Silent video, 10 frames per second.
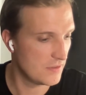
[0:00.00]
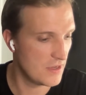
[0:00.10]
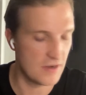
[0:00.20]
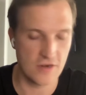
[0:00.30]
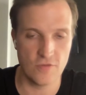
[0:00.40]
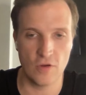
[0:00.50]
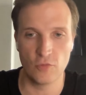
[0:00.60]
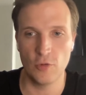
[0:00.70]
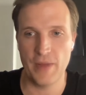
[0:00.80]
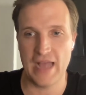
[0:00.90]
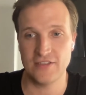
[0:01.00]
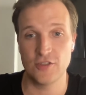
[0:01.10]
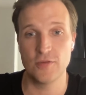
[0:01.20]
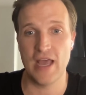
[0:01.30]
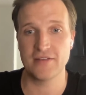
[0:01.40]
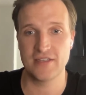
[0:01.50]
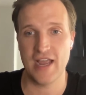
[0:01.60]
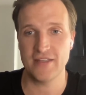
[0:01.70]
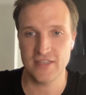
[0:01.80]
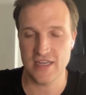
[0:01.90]
in an, a rule passed in
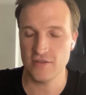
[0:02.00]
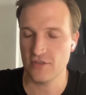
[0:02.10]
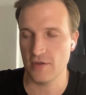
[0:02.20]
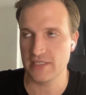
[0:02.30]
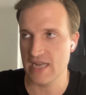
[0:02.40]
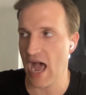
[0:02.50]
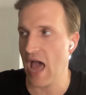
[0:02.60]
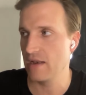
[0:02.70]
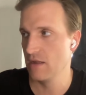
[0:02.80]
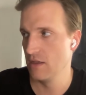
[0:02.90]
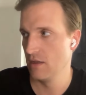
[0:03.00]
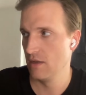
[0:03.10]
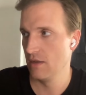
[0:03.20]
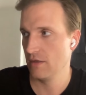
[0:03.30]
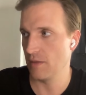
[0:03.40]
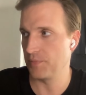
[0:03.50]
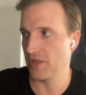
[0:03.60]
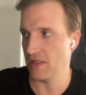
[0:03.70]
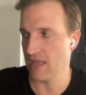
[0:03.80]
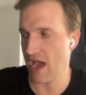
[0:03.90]
2019 so it's not
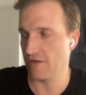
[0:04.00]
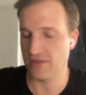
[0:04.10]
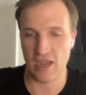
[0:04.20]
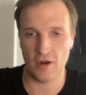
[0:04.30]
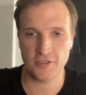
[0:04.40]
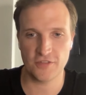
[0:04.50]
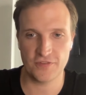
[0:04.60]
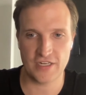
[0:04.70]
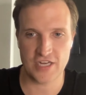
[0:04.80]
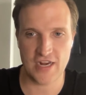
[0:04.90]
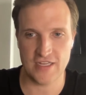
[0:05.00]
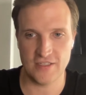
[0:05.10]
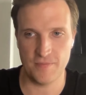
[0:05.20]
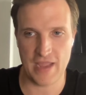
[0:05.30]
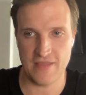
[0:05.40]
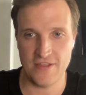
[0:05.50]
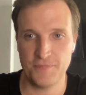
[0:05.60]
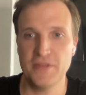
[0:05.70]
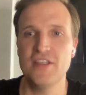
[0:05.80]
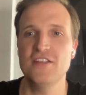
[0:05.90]
completely out of character for the chinese to ban this
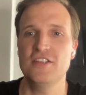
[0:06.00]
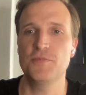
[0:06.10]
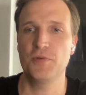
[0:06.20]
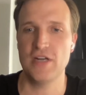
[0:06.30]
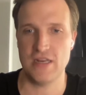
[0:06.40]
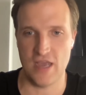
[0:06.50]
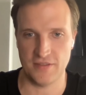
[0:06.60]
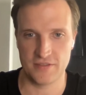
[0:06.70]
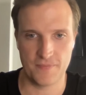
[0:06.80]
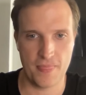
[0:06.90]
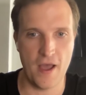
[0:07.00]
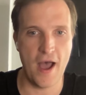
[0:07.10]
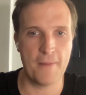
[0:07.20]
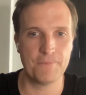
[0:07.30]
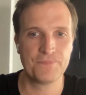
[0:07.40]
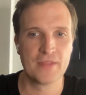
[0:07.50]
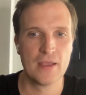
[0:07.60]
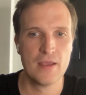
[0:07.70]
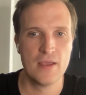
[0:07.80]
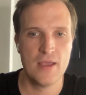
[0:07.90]
but this is pretty nuts um,
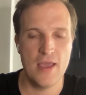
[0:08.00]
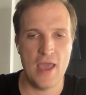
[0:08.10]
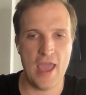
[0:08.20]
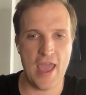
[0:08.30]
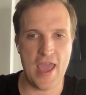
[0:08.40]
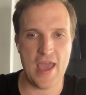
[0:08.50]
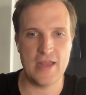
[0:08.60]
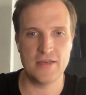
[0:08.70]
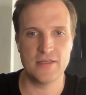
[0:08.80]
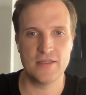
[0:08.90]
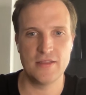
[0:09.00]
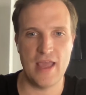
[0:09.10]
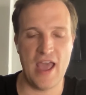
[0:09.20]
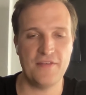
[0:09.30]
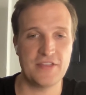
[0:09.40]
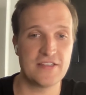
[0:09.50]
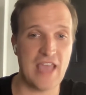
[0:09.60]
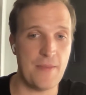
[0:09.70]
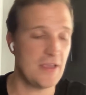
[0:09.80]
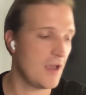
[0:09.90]
and they have these
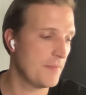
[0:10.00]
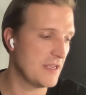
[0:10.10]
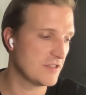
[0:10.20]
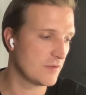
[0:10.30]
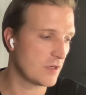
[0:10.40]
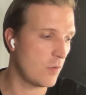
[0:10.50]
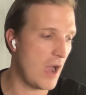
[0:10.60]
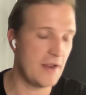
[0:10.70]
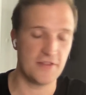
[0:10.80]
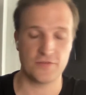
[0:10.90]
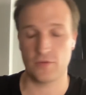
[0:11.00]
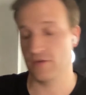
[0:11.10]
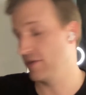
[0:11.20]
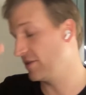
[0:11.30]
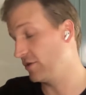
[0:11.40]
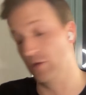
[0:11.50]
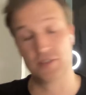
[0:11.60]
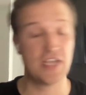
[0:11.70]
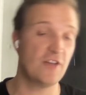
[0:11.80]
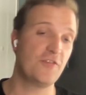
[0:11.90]
gaming companies are required. This
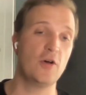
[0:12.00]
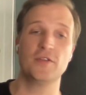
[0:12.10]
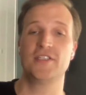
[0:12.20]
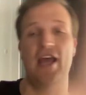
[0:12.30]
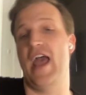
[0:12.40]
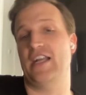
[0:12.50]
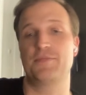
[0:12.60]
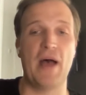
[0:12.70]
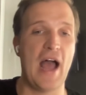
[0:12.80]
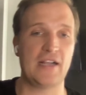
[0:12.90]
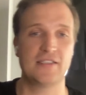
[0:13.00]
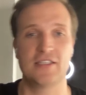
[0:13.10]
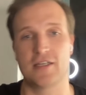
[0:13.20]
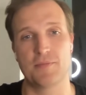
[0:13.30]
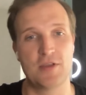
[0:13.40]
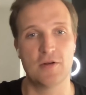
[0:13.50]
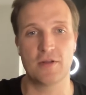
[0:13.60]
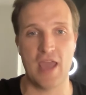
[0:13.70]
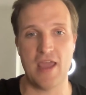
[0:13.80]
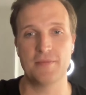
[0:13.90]
includes cell phones to Xbox to computer
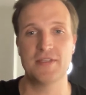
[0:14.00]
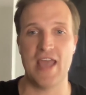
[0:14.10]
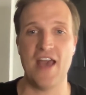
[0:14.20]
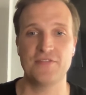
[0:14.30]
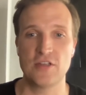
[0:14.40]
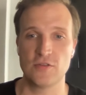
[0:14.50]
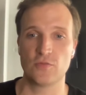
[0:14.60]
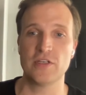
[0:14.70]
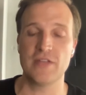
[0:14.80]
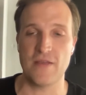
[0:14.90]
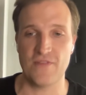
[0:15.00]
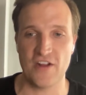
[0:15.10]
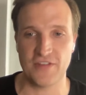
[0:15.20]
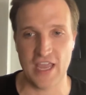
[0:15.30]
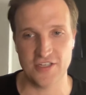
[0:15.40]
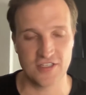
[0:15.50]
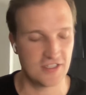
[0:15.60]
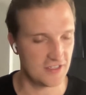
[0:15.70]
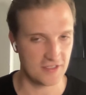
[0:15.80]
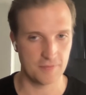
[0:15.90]
games. They have to use real name verification
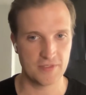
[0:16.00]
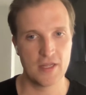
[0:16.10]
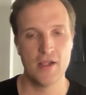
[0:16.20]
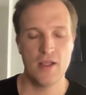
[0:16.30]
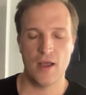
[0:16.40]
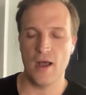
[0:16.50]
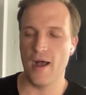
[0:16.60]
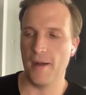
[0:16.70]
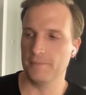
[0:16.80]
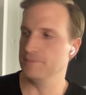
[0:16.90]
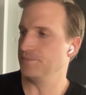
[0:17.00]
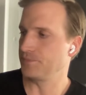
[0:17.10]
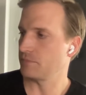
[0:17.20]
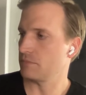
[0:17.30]
systems. Um,